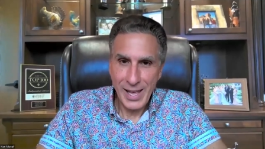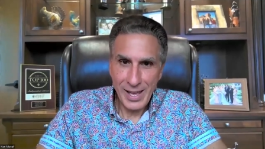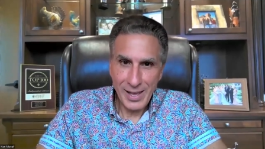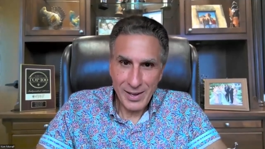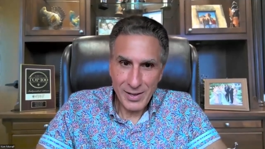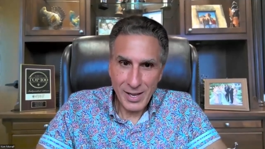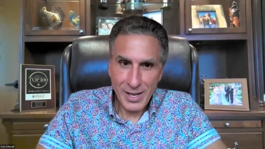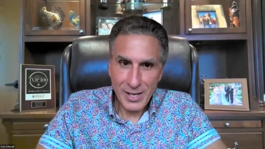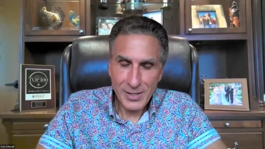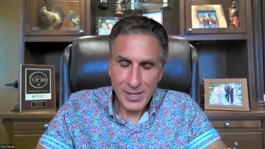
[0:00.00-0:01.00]
And
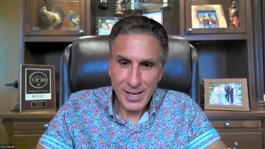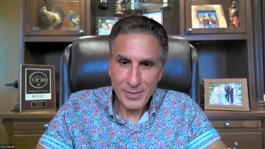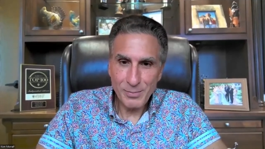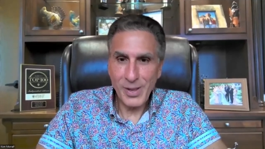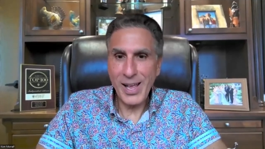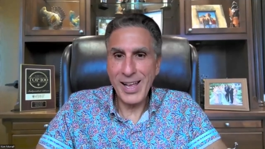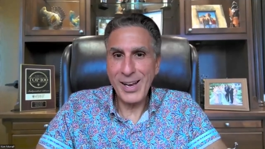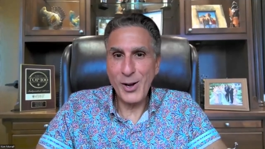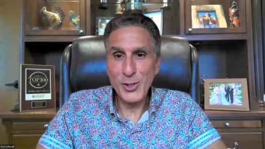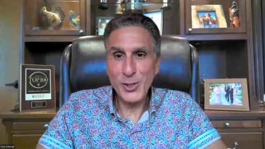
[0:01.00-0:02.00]

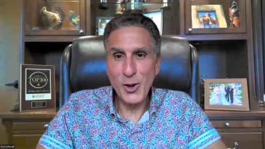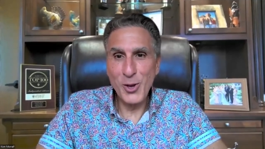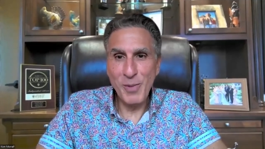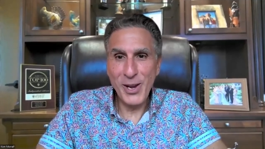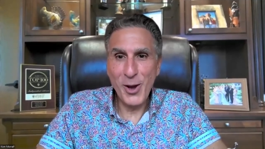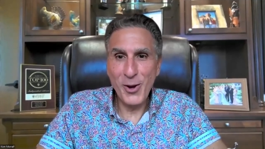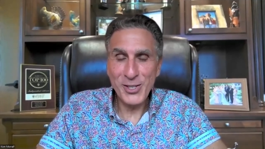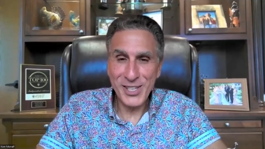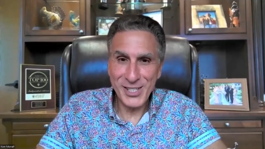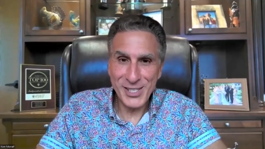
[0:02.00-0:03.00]
also, you may
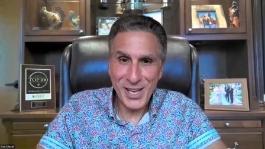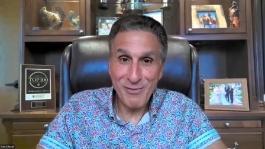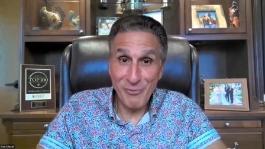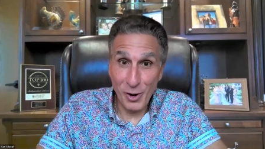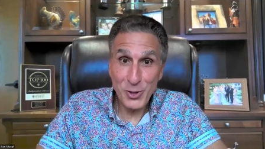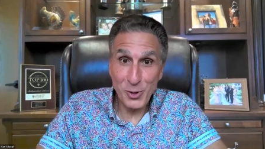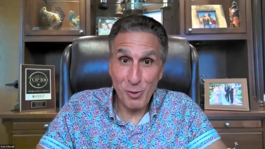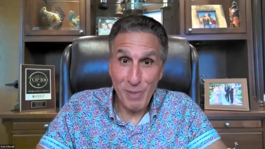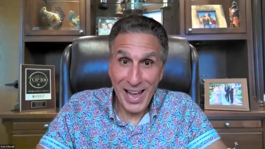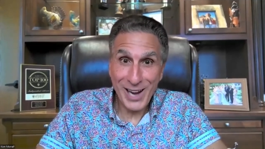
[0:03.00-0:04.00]
notice this is a
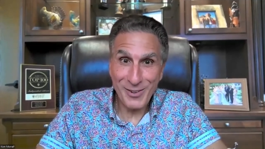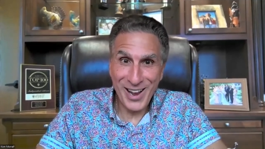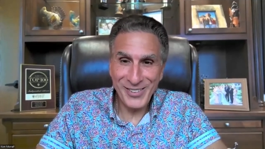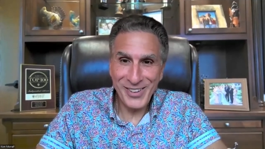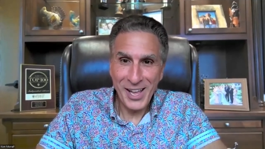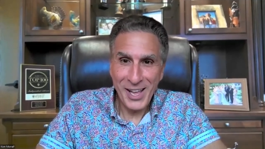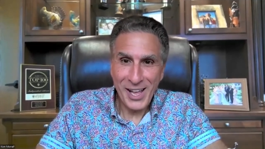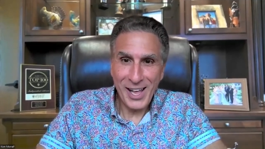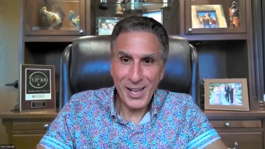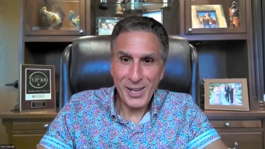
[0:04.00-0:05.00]
virtual background.
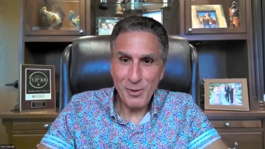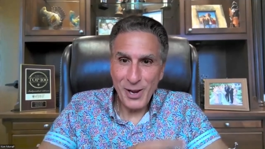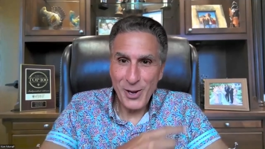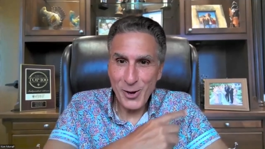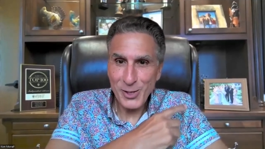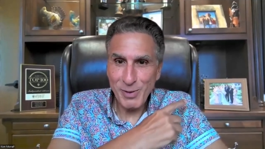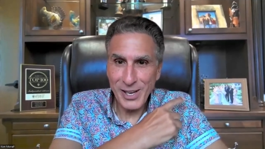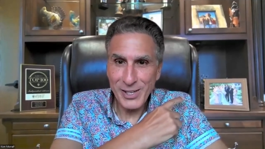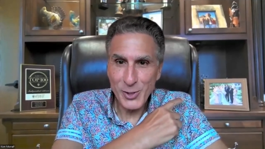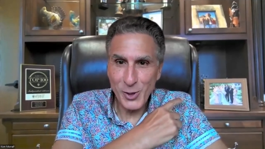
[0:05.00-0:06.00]
You may notice
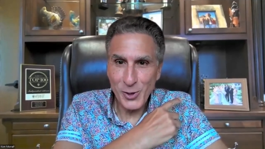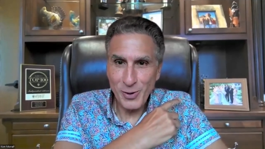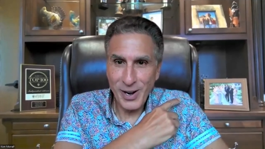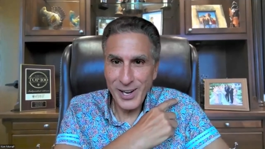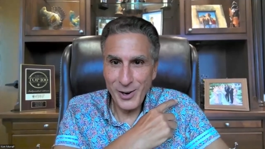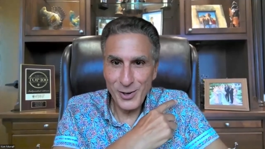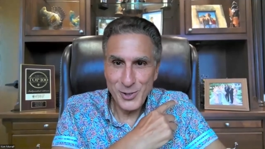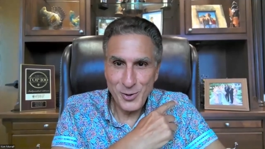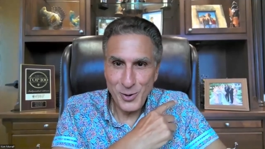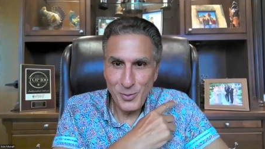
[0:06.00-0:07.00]
my shoulder right here
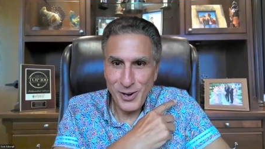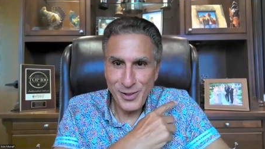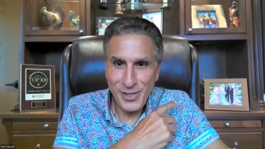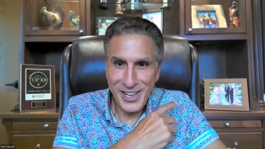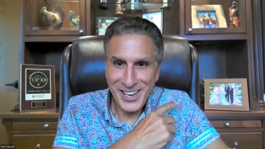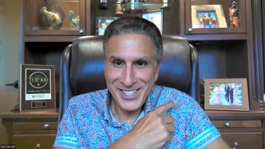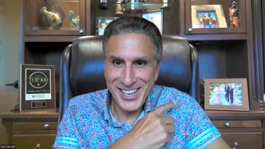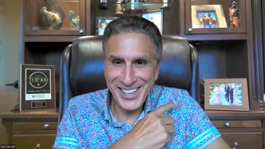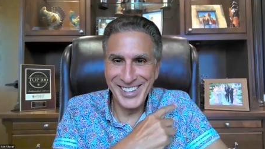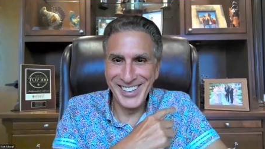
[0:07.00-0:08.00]
is doing weird
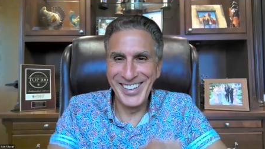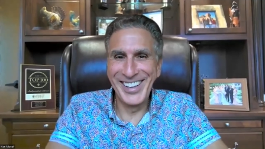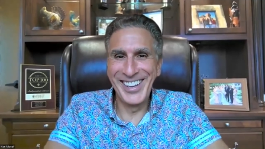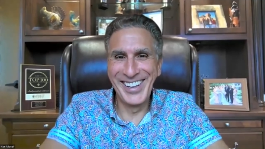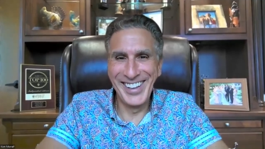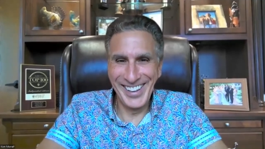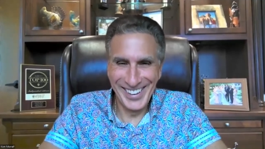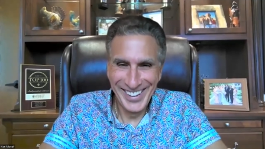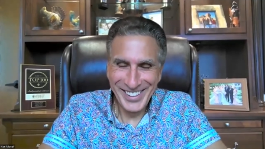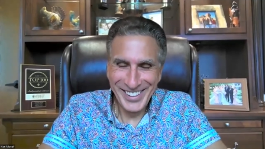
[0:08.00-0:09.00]
things.
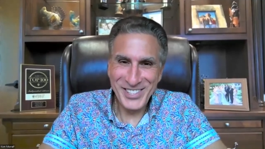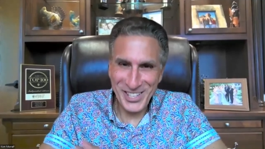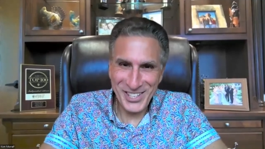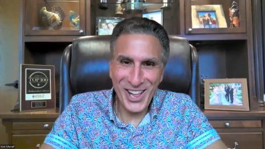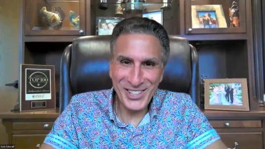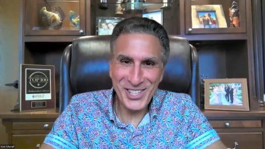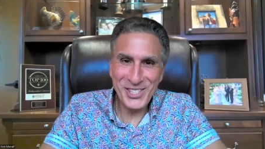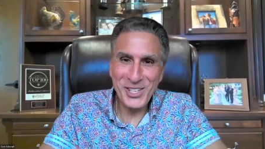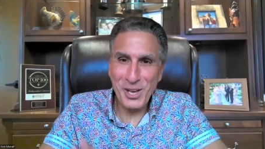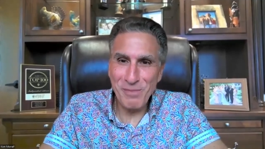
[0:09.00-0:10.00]
The
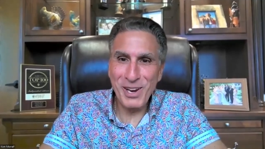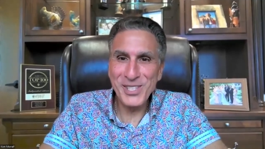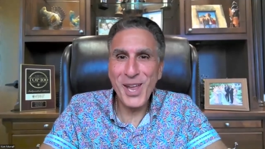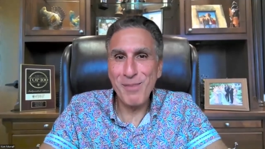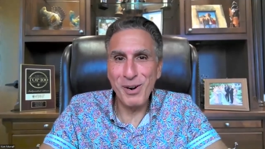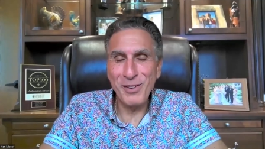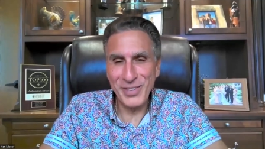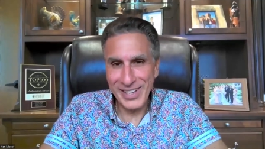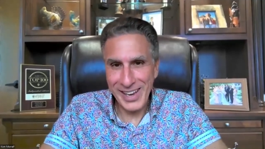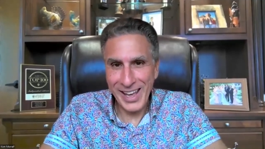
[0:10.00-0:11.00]
technology's good, but it's not
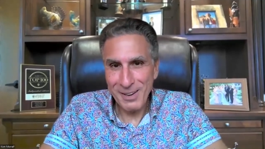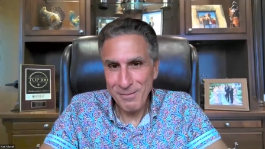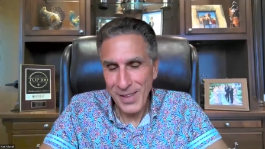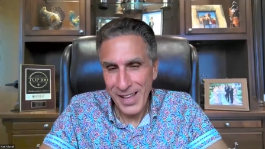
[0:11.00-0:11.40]
perfect yet.